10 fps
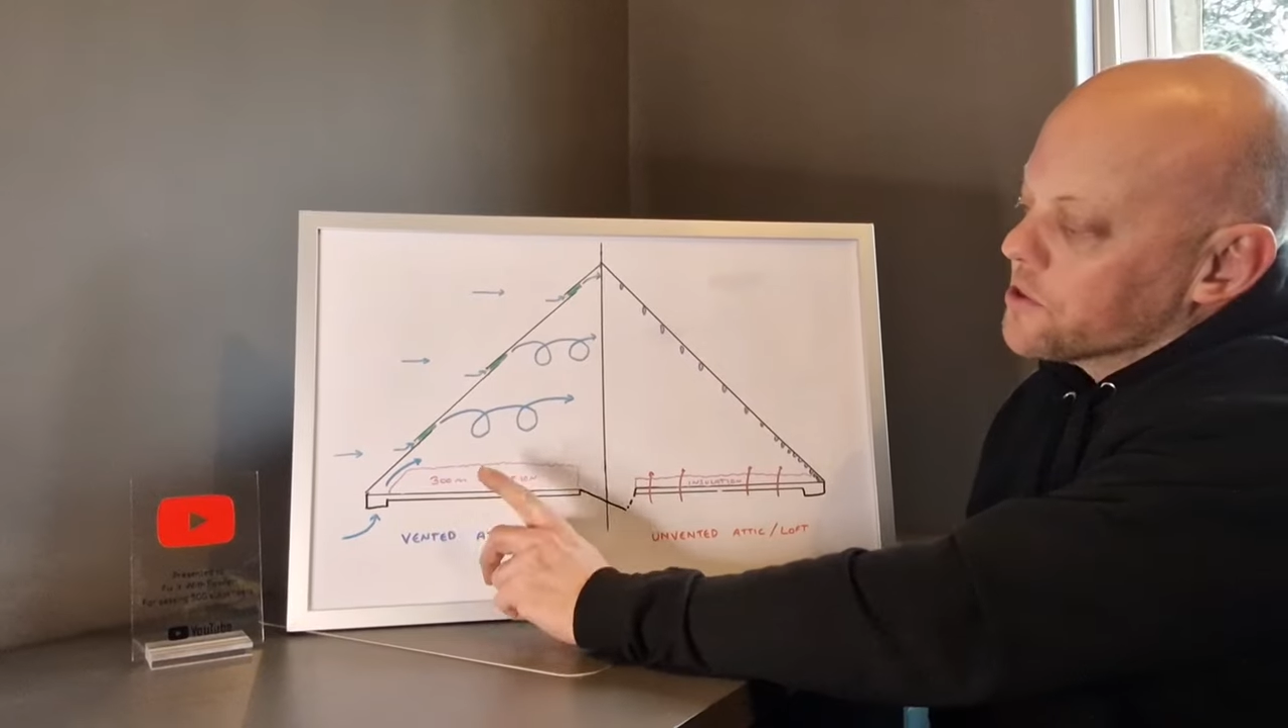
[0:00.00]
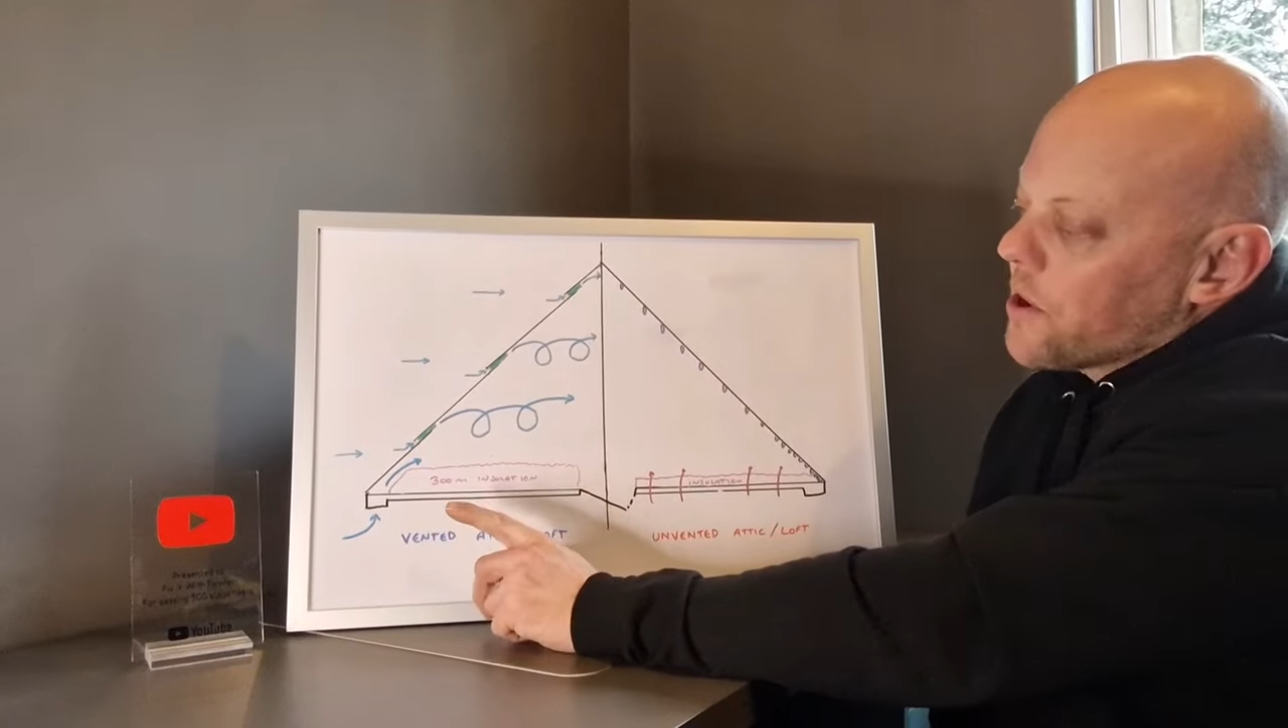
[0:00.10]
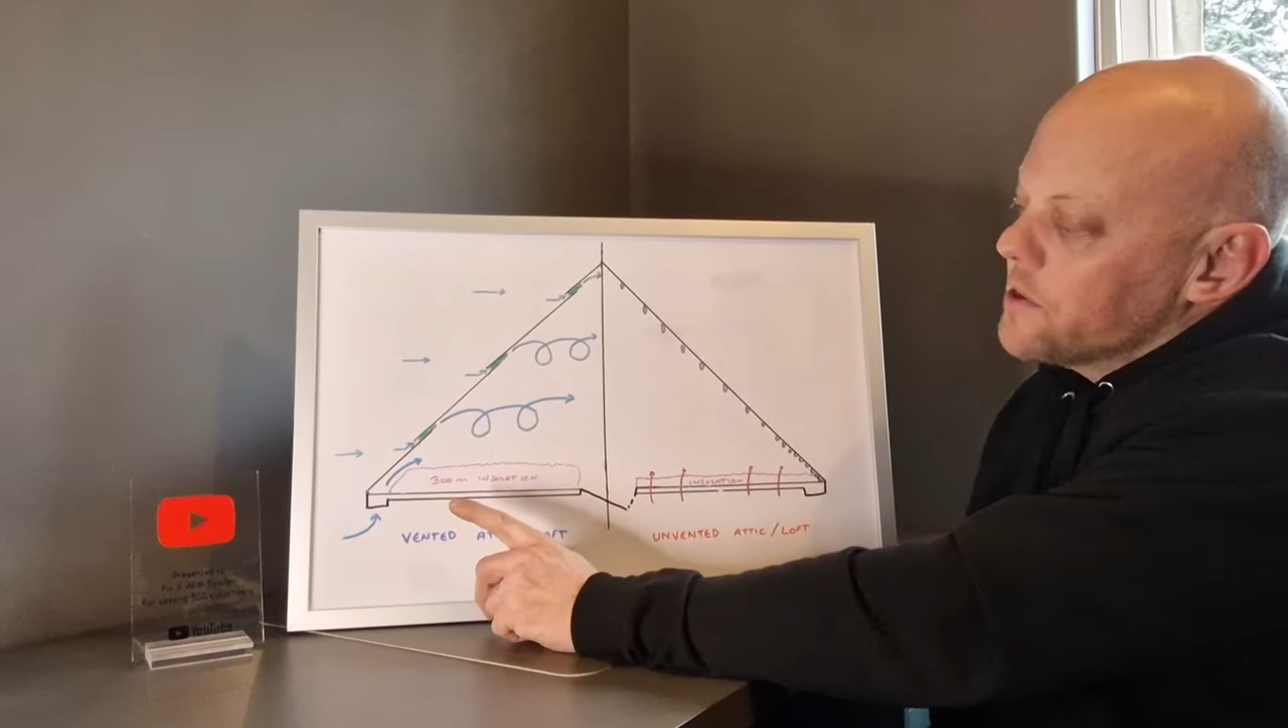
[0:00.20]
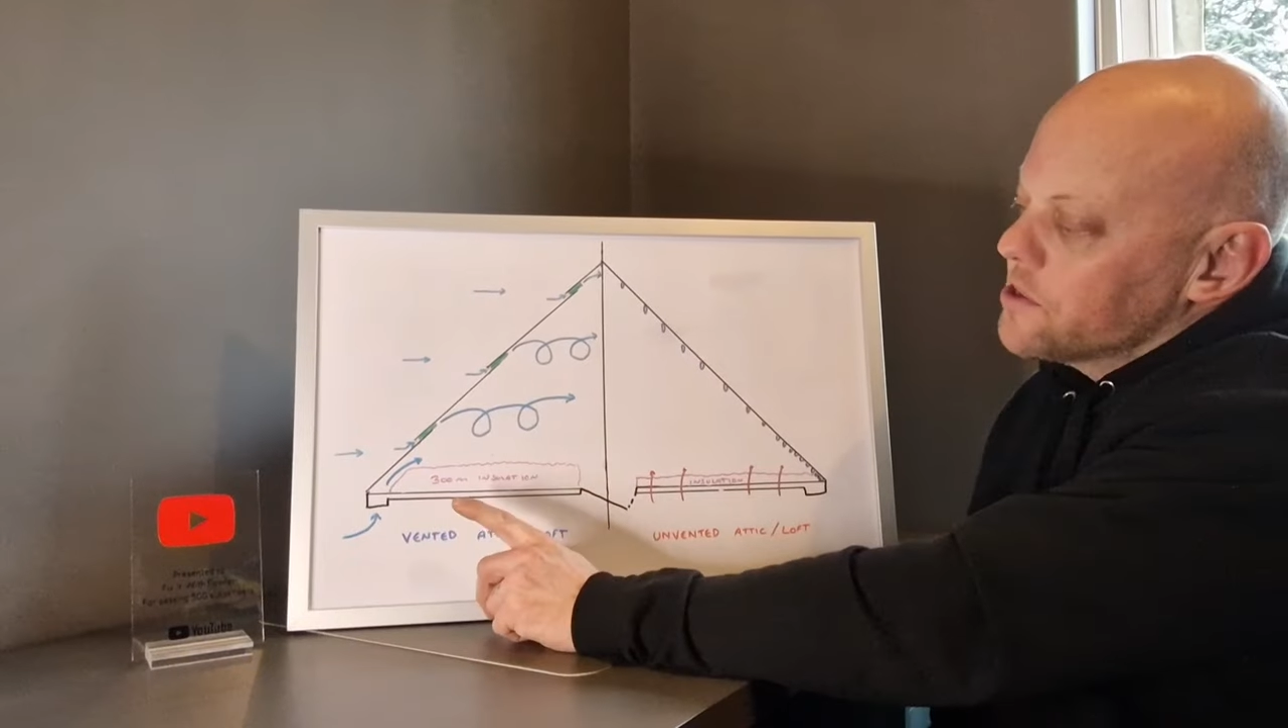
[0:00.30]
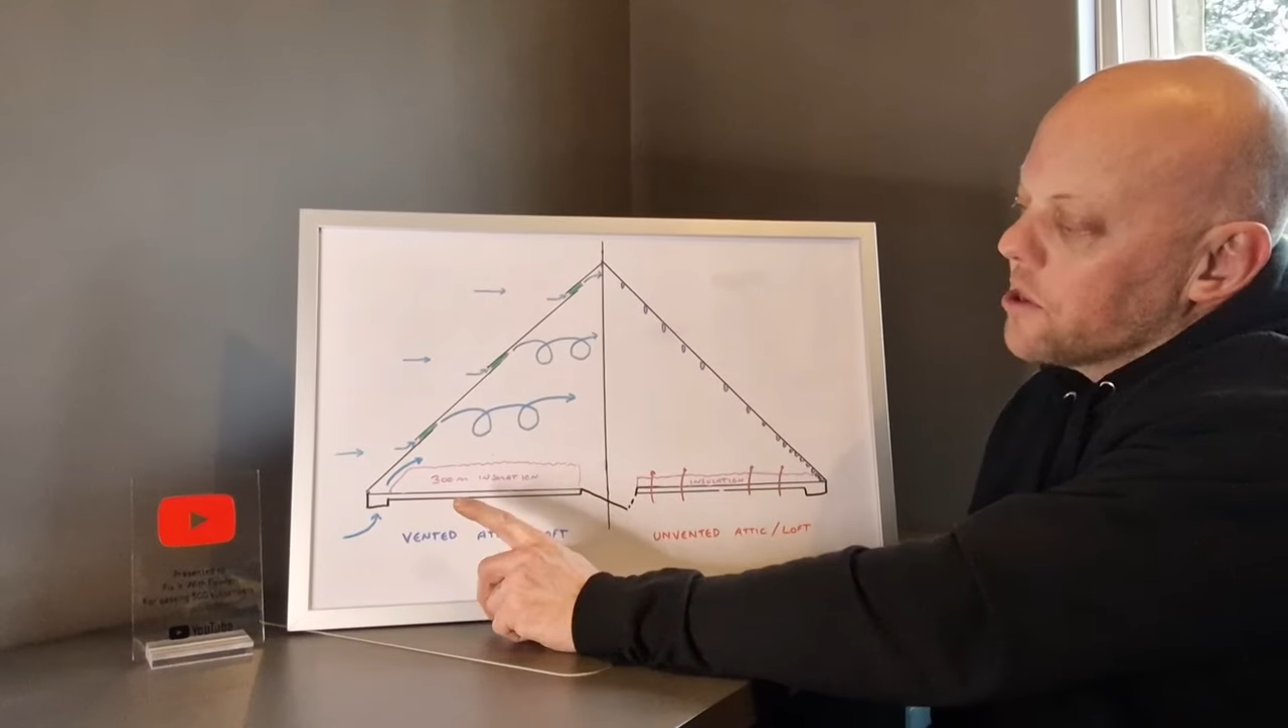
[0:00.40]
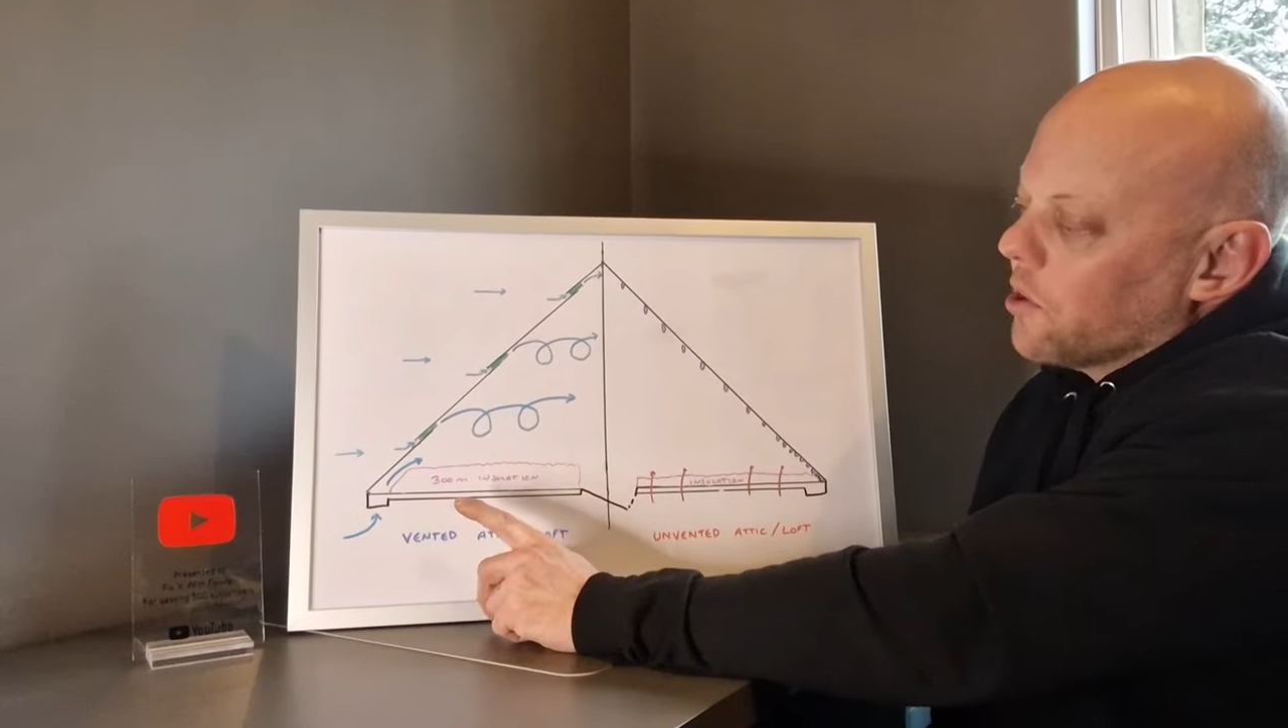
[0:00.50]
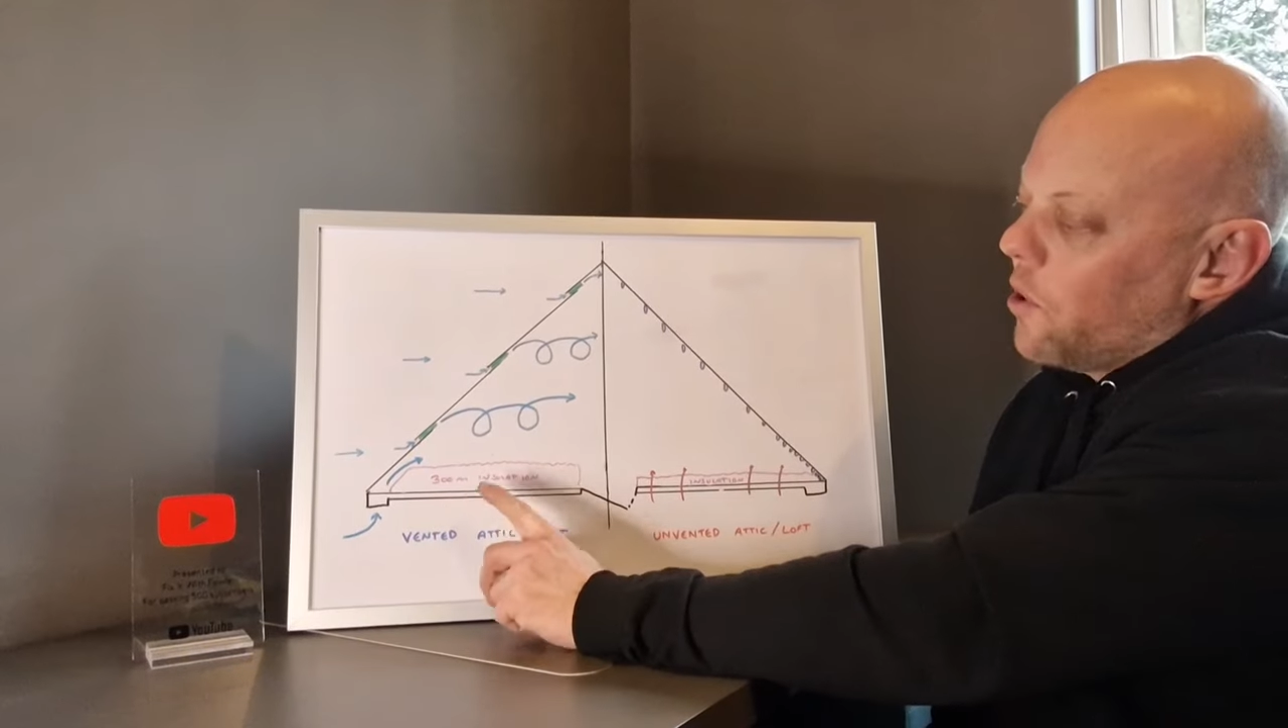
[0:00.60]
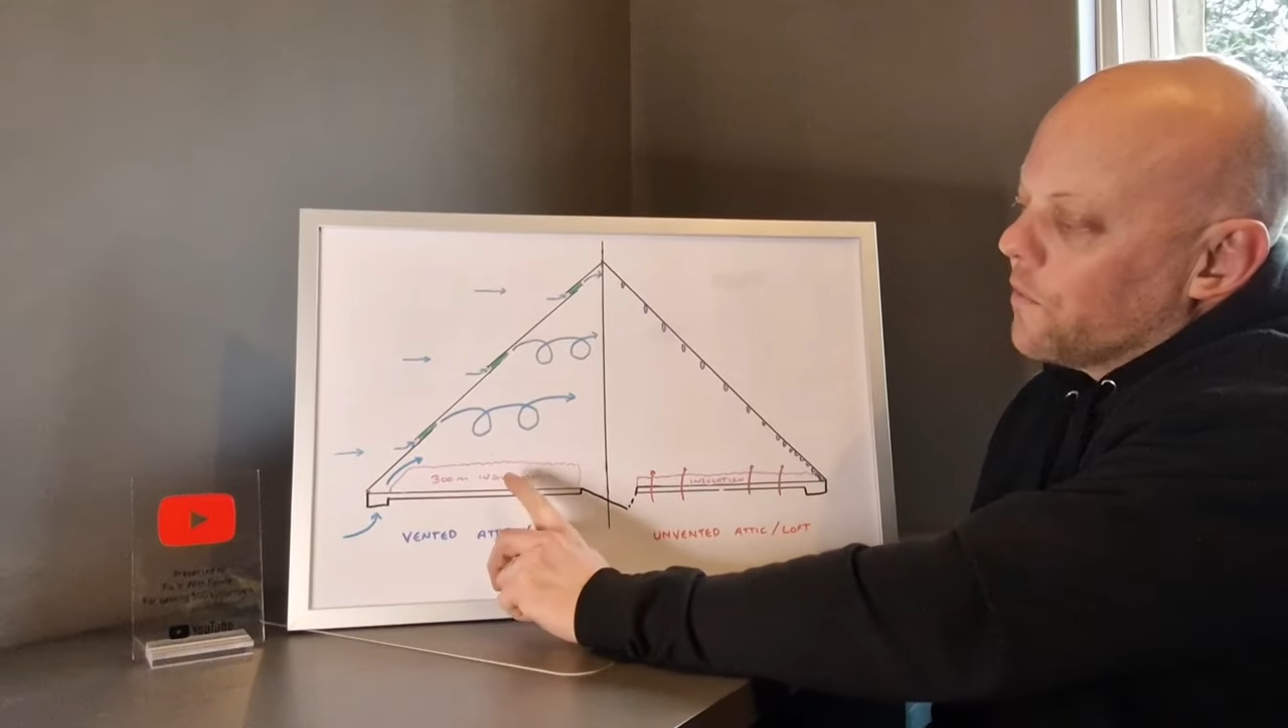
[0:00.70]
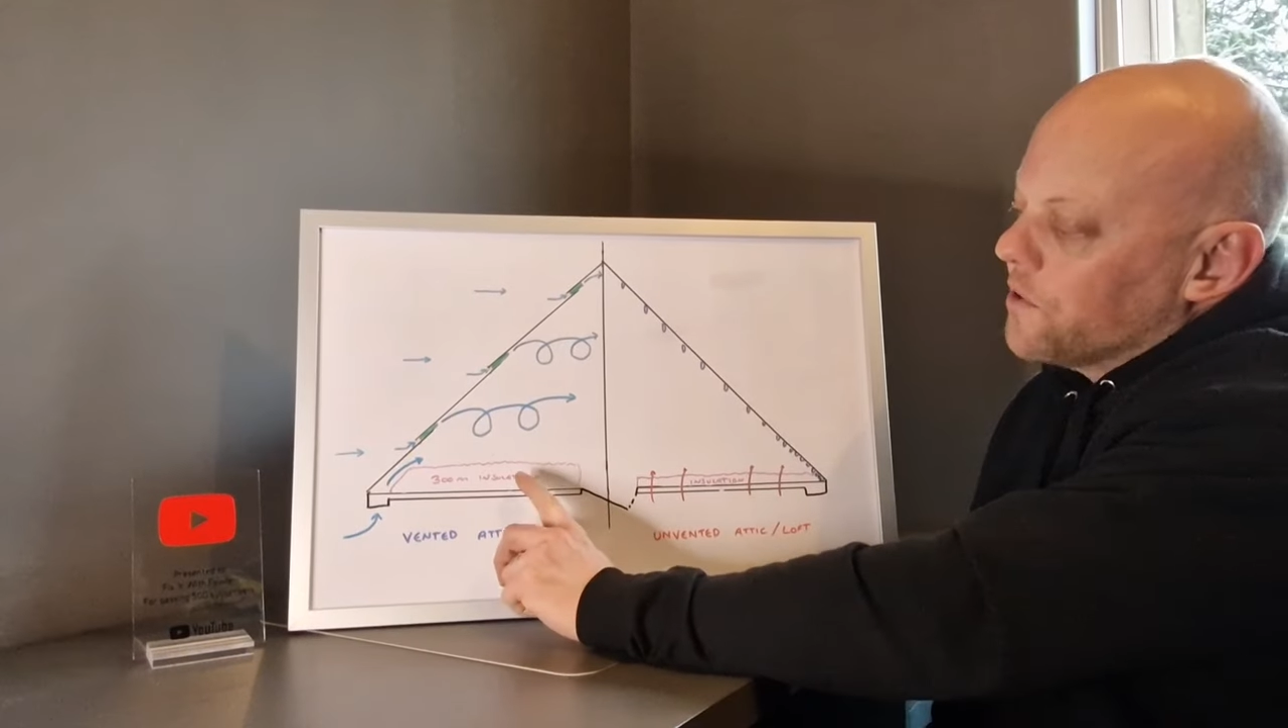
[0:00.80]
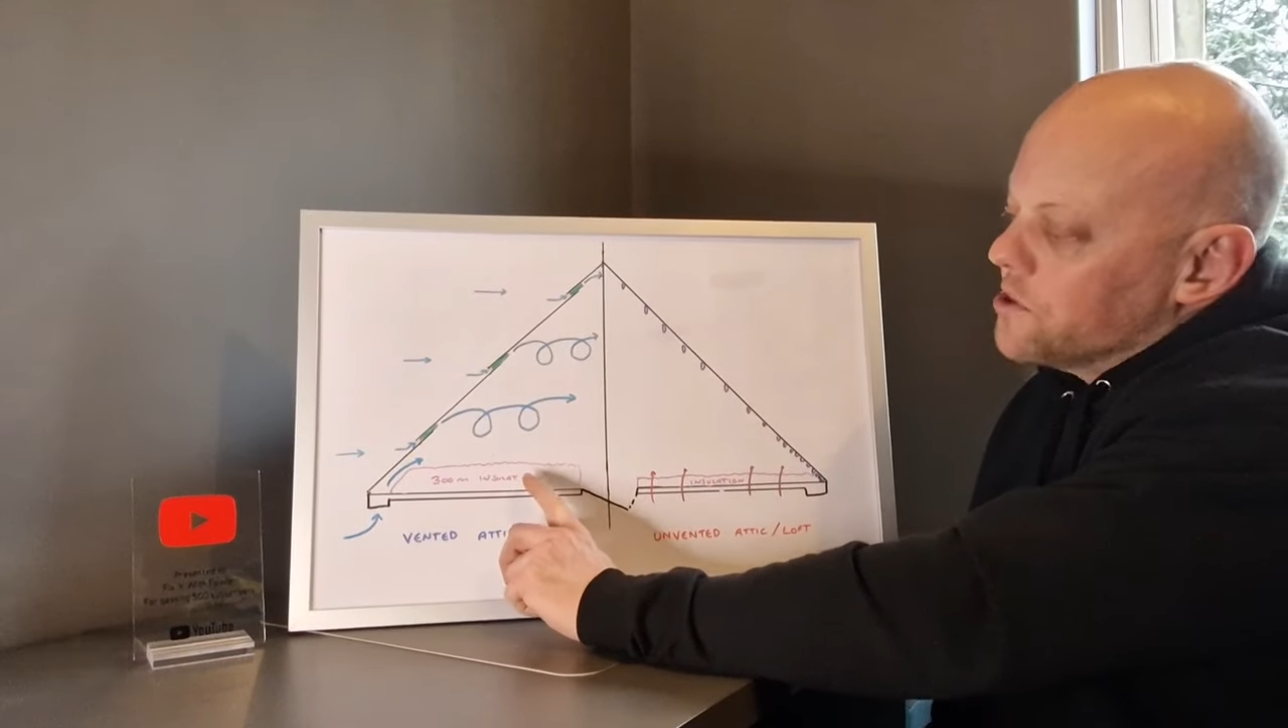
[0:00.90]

is go into the loft